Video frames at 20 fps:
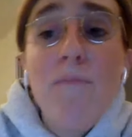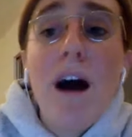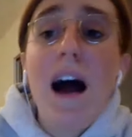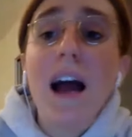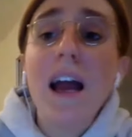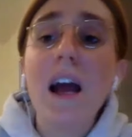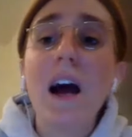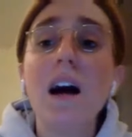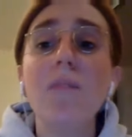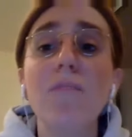
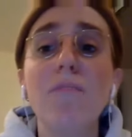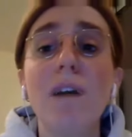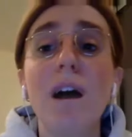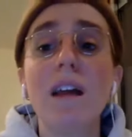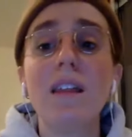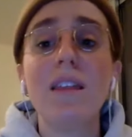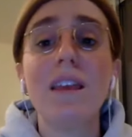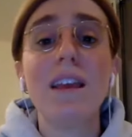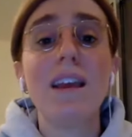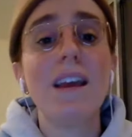
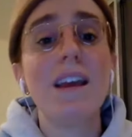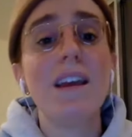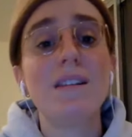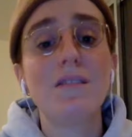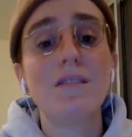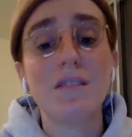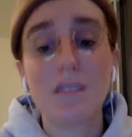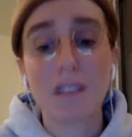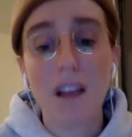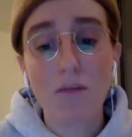My thing
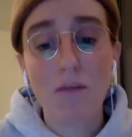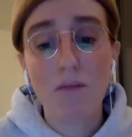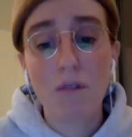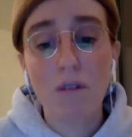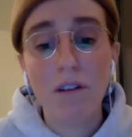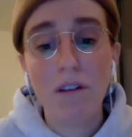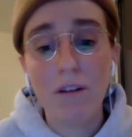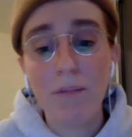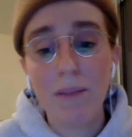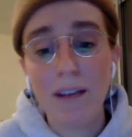is I
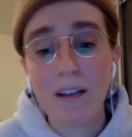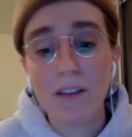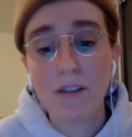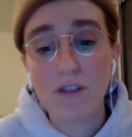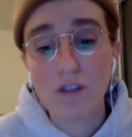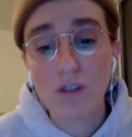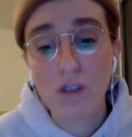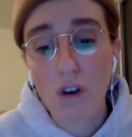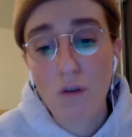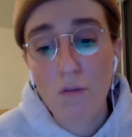worry
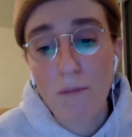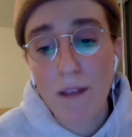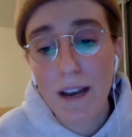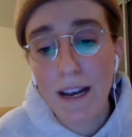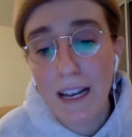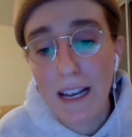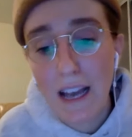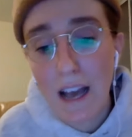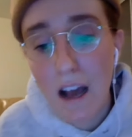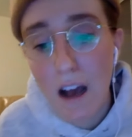because so
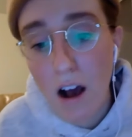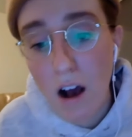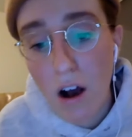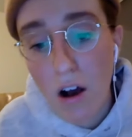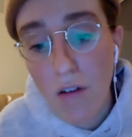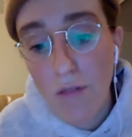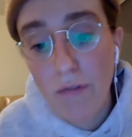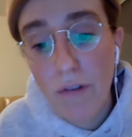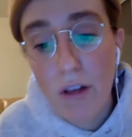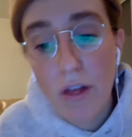many
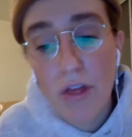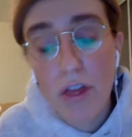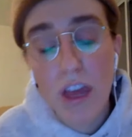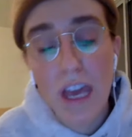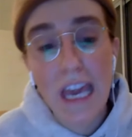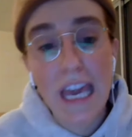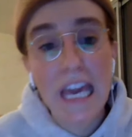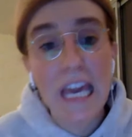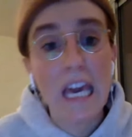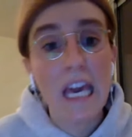of
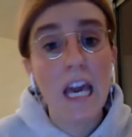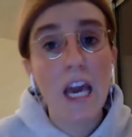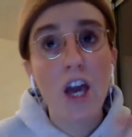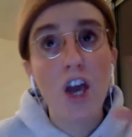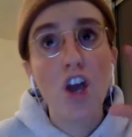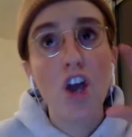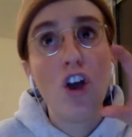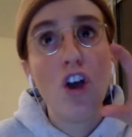the